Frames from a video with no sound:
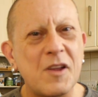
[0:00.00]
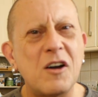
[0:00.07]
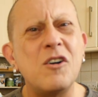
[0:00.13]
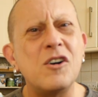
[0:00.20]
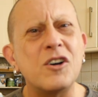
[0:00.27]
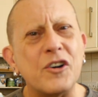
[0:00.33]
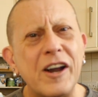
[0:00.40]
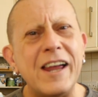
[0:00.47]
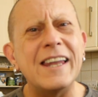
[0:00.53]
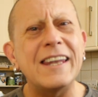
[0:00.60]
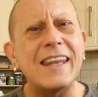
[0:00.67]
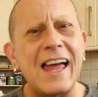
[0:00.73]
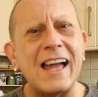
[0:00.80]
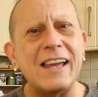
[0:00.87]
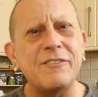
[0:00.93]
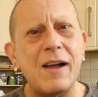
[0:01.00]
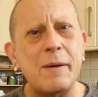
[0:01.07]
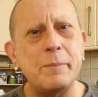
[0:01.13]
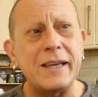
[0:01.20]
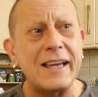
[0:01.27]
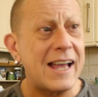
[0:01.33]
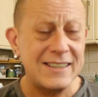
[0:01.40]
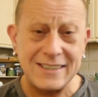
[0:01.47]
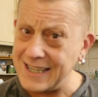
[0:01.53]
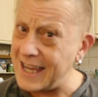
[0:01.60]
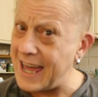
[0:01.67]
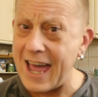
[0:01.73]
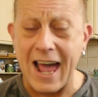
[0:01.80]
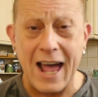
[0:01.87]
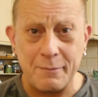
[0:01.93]
Oh, great life, happy guys,
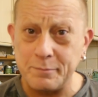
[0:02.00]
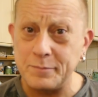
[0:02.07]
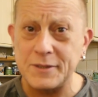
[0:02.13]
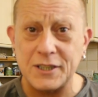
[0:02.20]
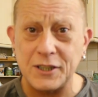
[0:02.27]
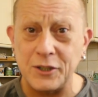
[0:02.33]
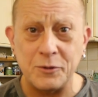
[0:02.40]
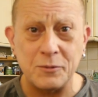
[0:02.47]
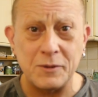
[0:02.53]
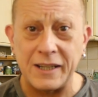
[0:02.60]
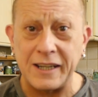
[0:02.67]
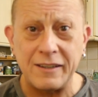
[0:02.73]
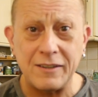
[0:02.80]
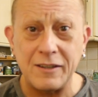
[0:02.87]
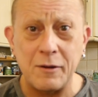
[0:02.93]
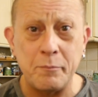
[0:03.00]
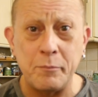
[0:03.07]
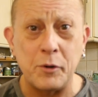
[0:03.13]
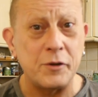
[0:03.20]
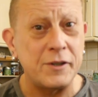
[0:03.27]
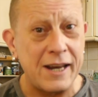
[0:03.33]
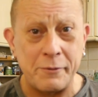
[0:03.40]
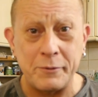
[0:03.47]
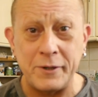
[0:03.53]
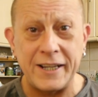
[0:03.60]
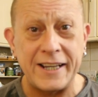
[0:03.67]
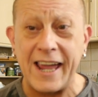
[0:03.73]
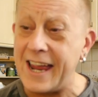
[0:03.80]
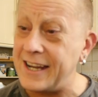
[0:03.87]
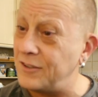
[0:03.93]
yeah, absolutely. But now and
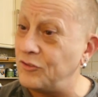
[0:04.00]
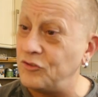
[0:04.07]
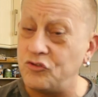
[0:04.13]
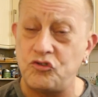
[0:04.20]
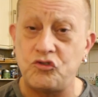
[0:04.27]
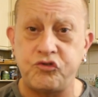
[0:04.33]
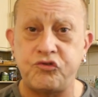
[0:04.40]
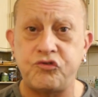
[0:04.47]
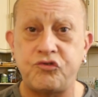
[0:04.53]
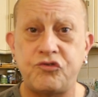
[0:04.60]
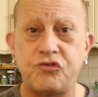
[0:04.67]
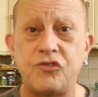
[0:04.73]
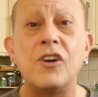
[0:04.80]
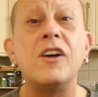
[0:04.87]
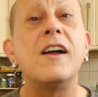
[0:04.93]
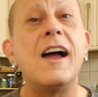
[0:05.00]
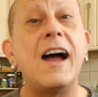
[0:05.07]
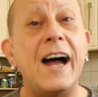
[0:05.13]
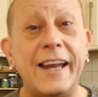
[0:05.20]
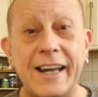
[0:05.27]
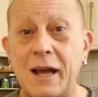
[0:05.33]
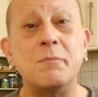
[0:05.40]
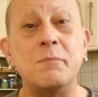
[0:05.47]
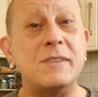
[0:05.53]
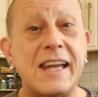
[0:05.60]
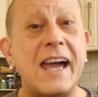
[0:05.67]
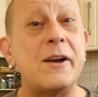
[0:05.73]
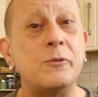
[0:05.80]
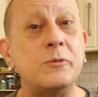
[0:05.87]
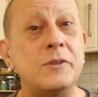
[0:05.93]
again, and I'm
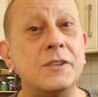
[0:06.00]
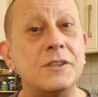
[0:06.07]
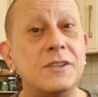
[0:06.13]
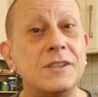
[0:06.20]
down.